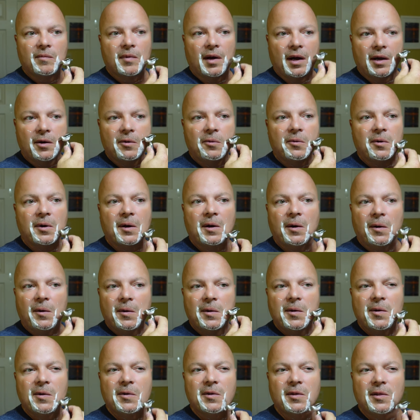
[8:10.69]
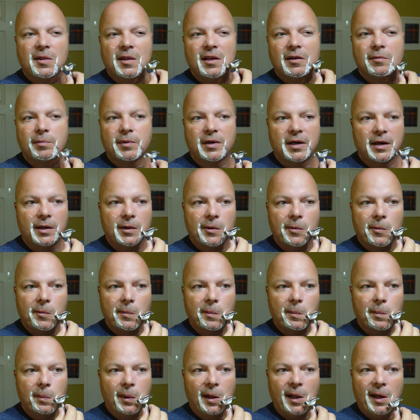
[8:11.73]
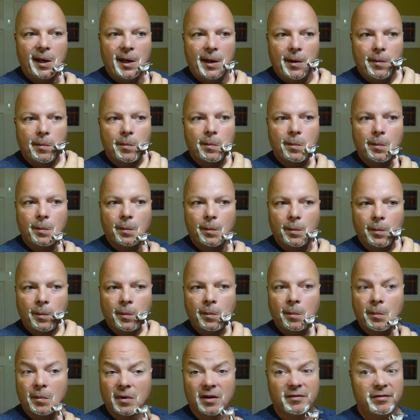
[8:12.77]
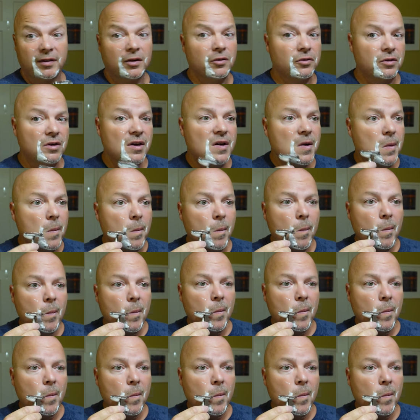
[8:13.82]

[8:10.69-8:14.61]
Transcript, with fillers: I don't recall using this particular blade, but it feels good.